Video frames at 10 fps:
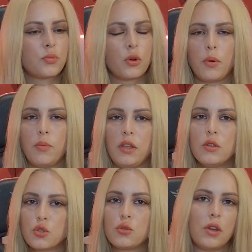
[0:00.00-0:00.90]
probably you
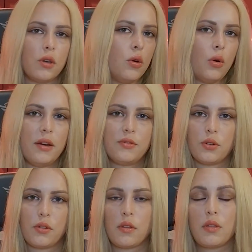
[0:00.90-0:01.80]
shouldn't go
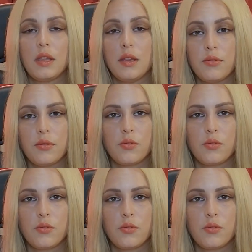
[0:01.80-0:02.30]
after the thief,